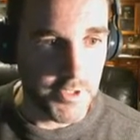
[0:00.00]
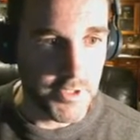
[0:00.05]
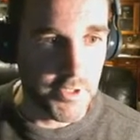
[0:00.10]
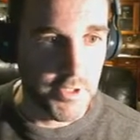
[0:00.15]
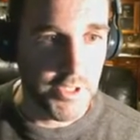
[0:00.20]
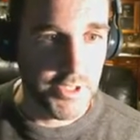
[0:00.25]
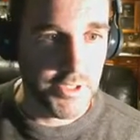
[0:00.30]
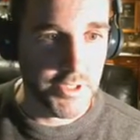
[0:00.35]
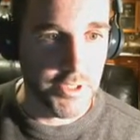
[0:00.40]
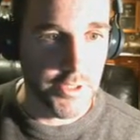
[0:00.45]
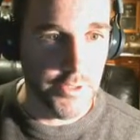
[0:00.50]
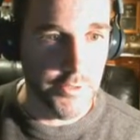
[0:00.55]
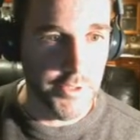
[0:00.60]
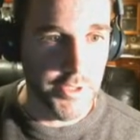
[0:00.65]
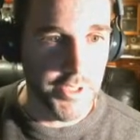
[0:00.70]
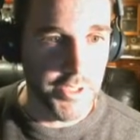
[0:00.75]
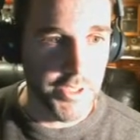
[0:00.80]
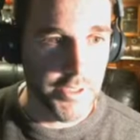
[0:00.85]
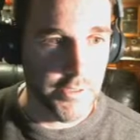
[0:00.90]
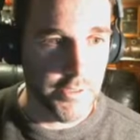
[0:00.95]
Let's go in
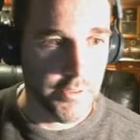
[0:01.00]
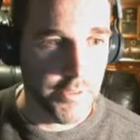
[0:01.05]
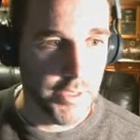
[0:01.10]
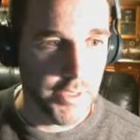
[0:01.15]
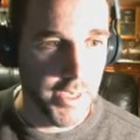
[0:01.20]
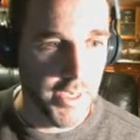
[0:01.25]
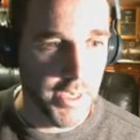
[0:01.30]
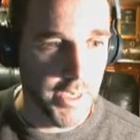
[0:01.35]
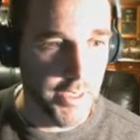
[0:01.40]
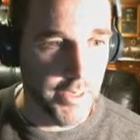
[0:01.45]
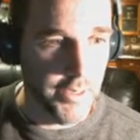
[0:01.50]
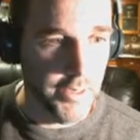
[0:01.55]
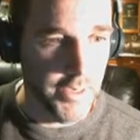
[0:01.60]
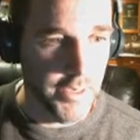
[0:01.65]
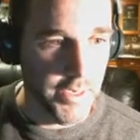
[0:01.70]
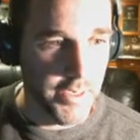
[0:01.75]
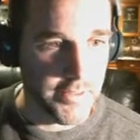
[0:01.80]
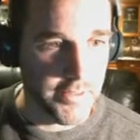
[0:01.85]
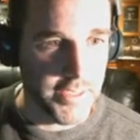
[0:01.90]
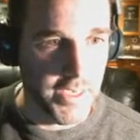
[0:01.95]
here and
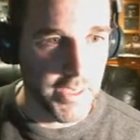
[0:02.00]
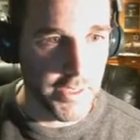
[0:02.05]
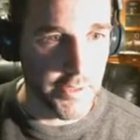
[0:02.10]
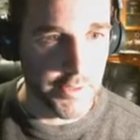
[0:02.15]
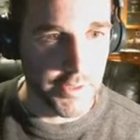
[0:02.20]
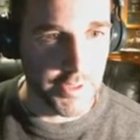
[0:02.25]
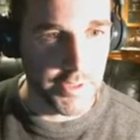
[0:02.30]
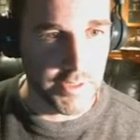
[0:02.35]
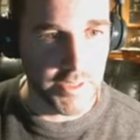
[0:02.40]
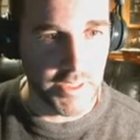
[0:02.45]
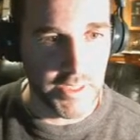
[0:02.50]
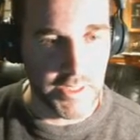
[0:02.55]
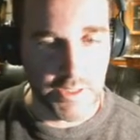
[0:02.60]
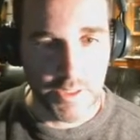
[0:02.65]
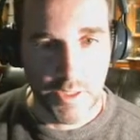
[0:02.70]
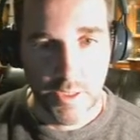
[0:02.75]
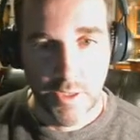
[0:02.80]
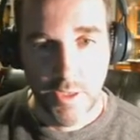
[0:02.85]
uh, take a look at things.